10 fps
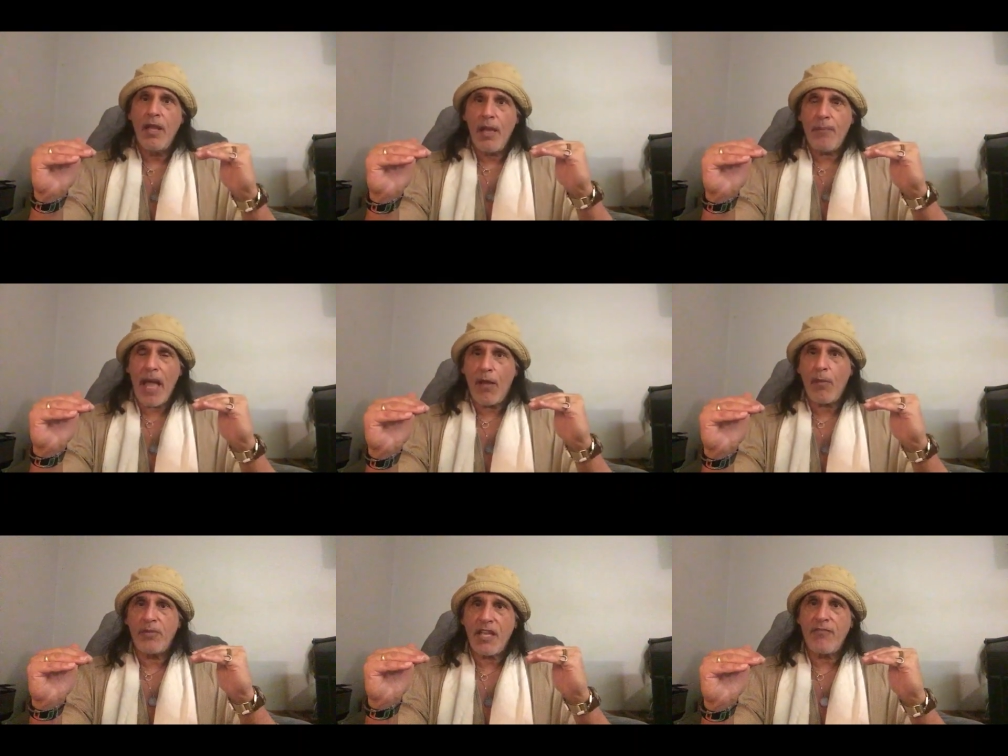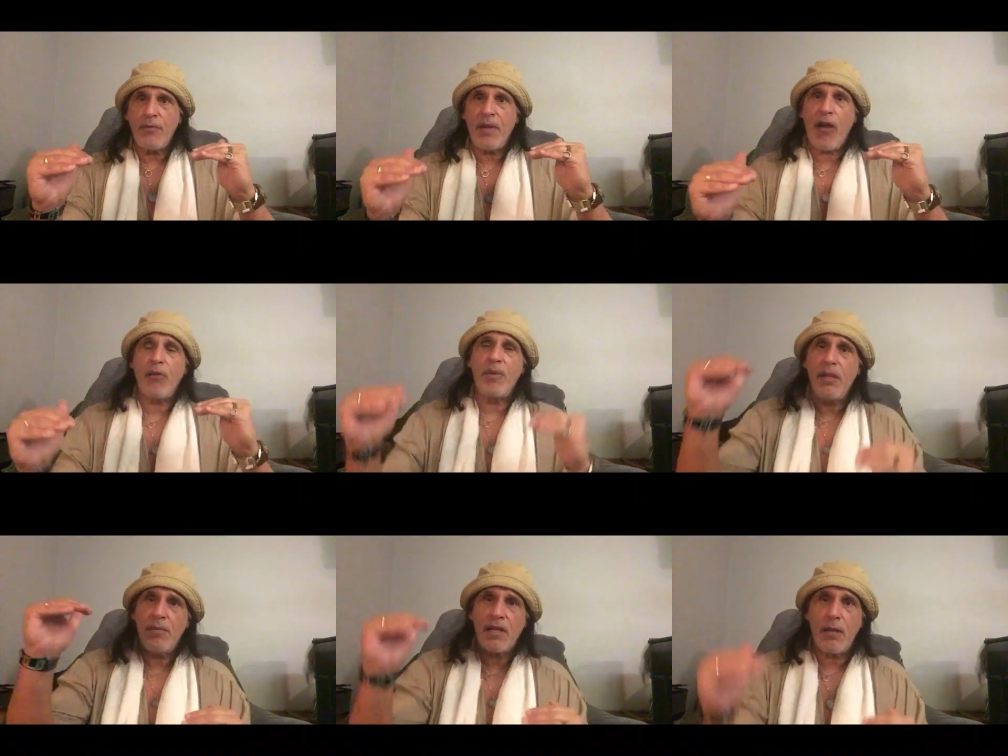empower self empowerment
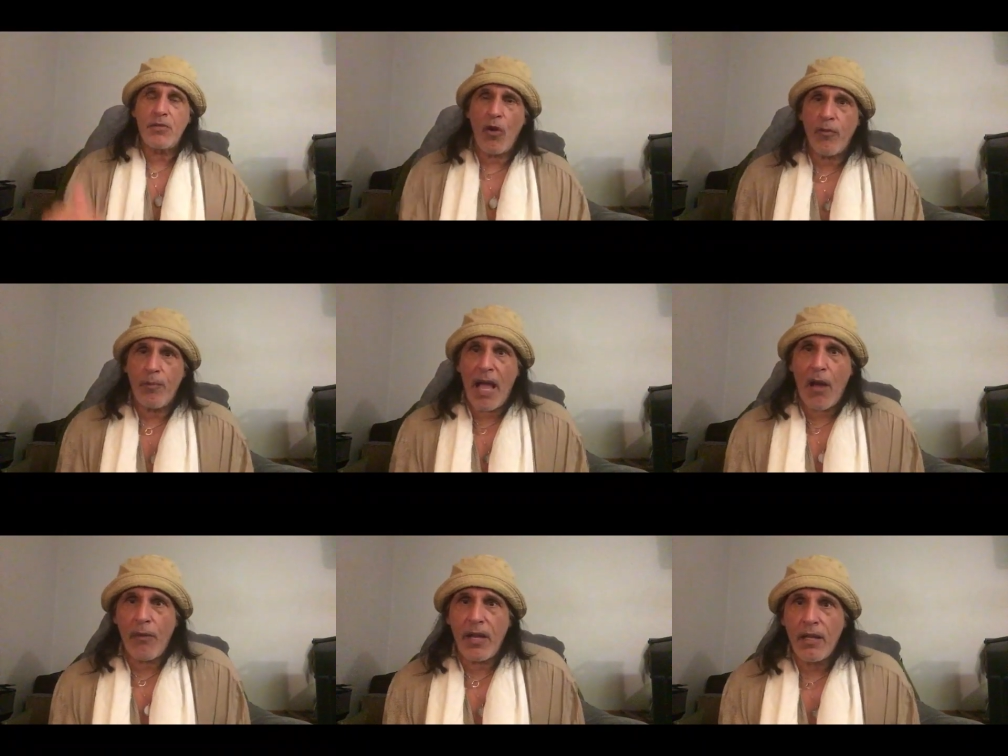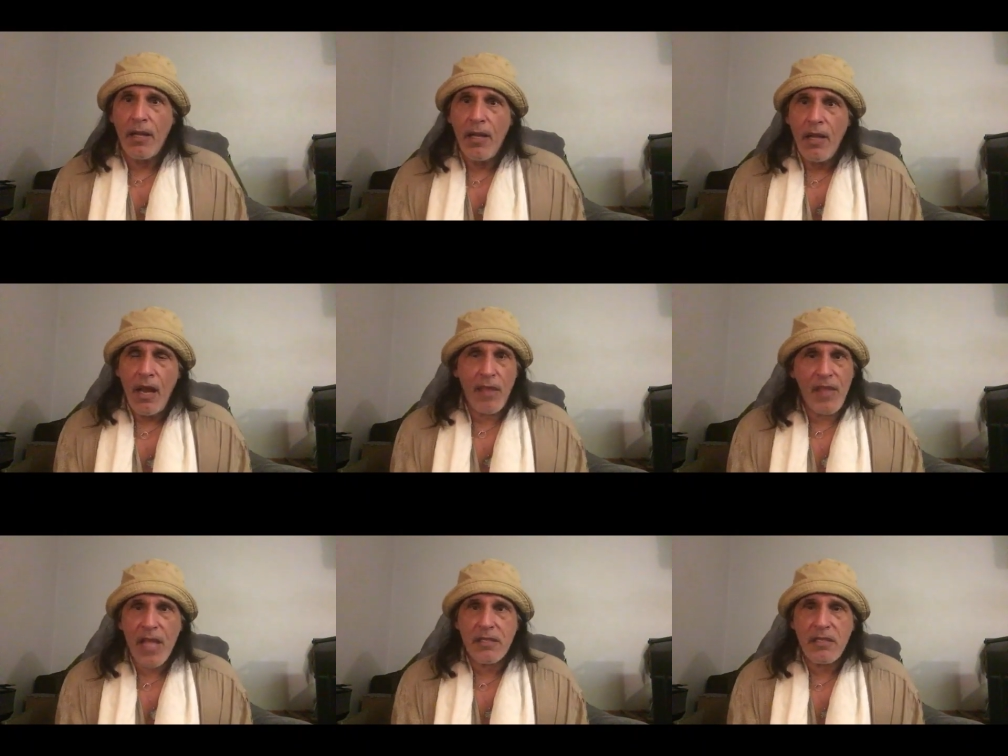and becomes overpowering, and
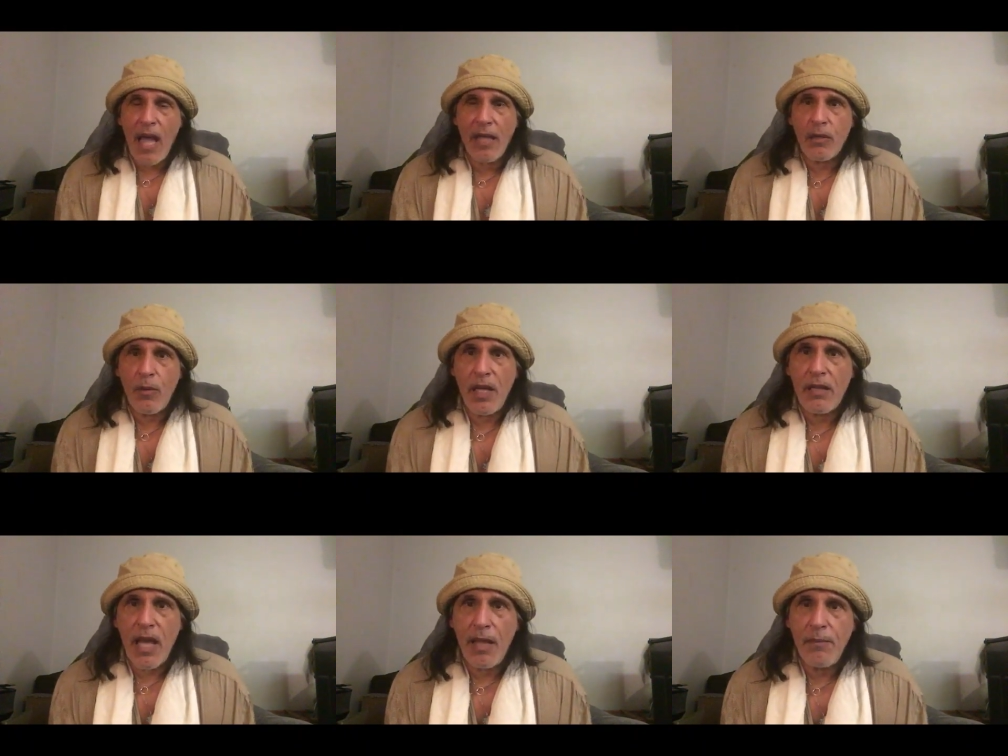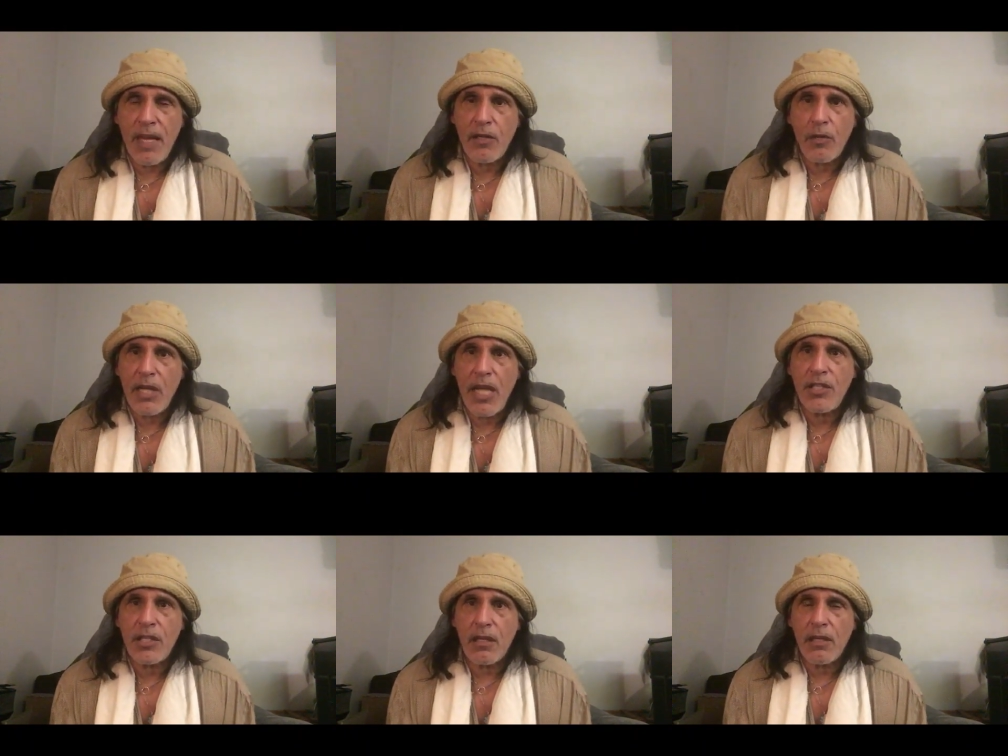that's not the way God made
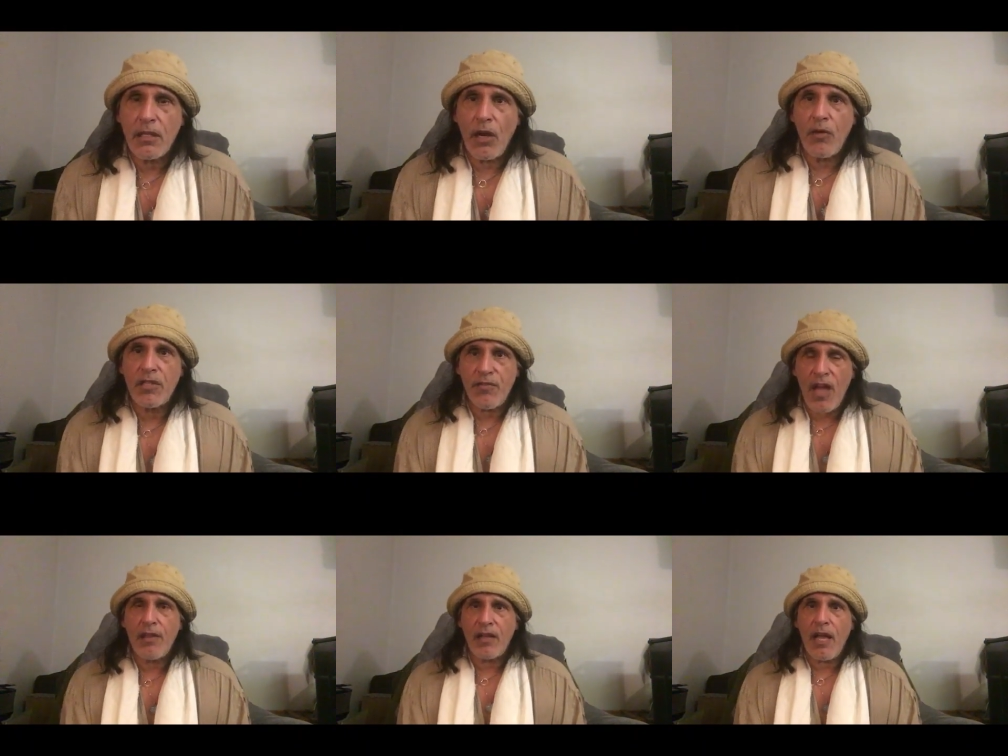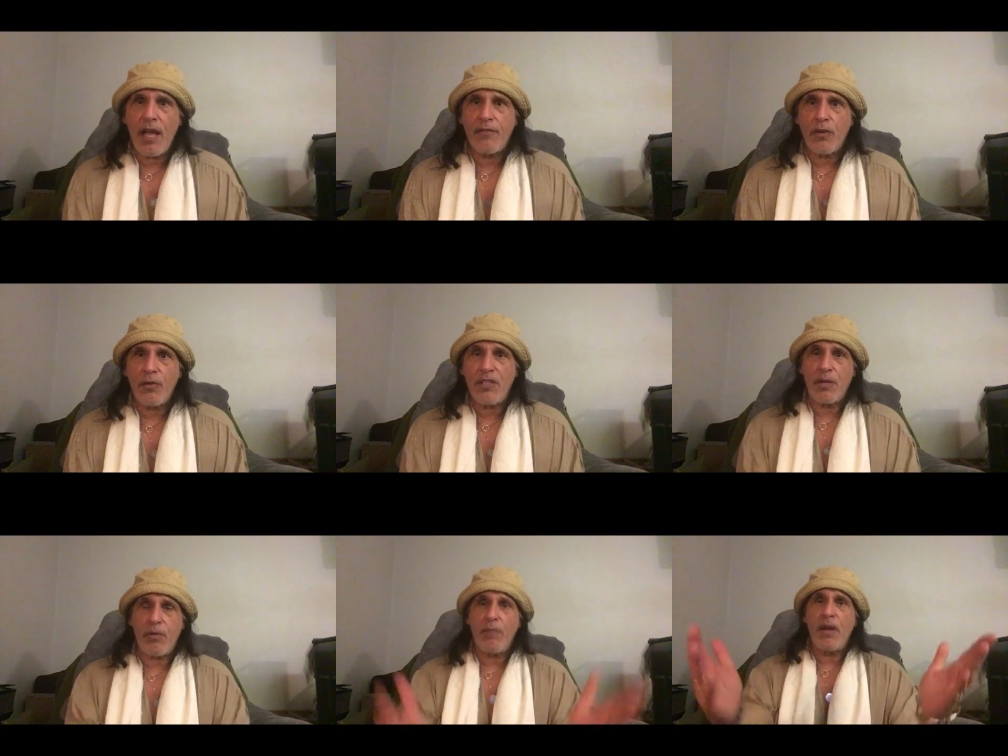creation. You know, He's Father God for a
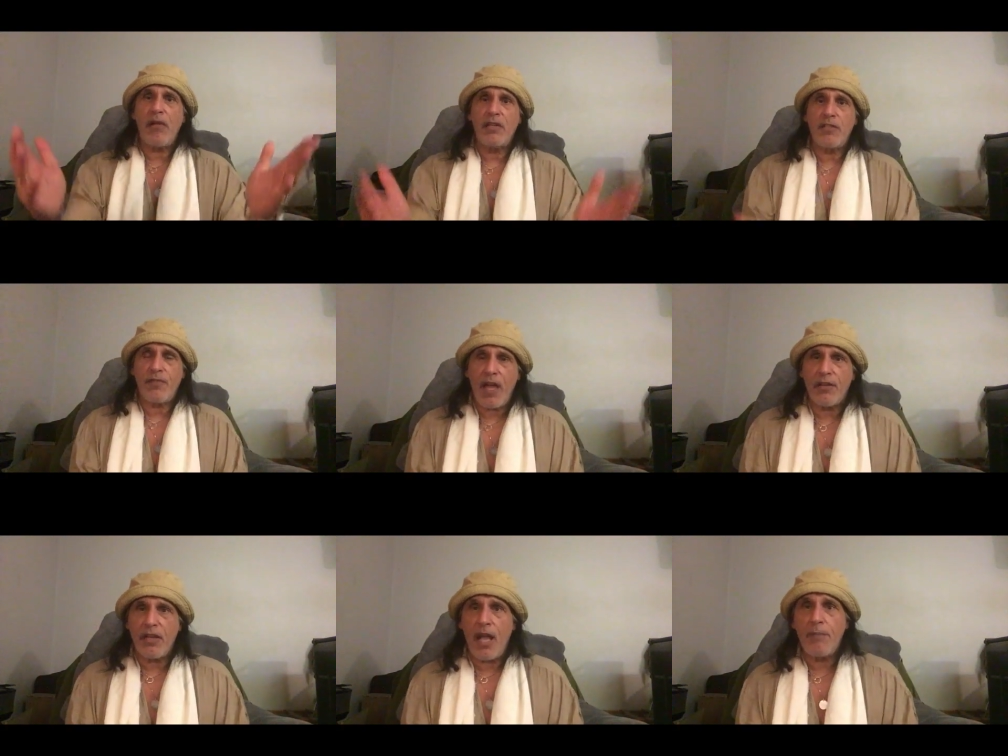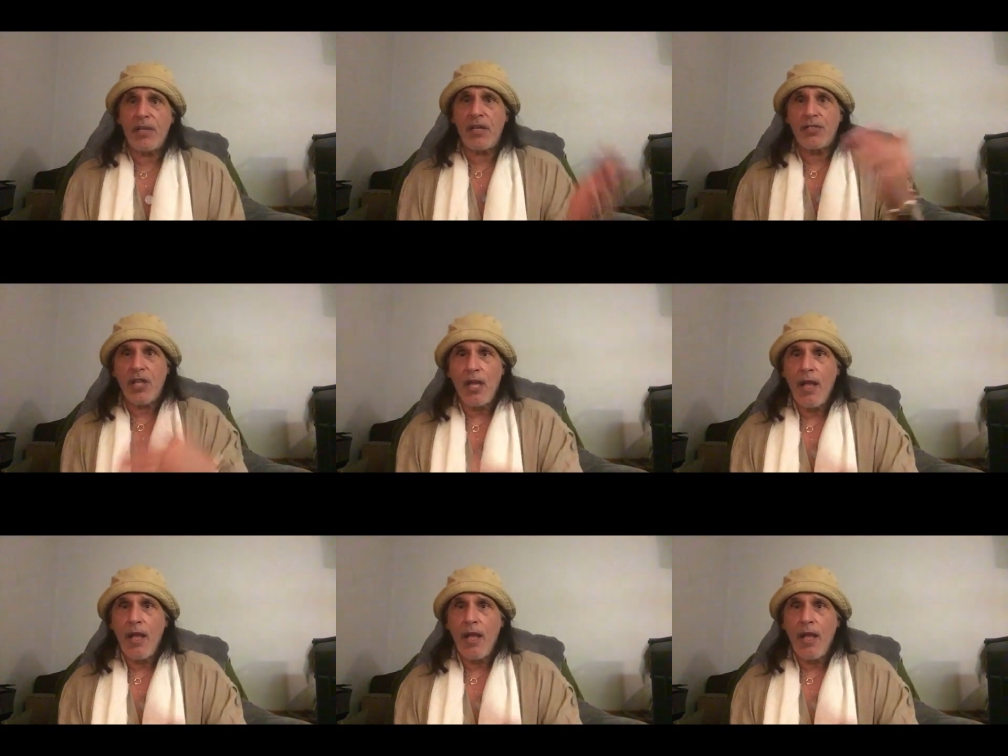reason. Primarily, He's Father God because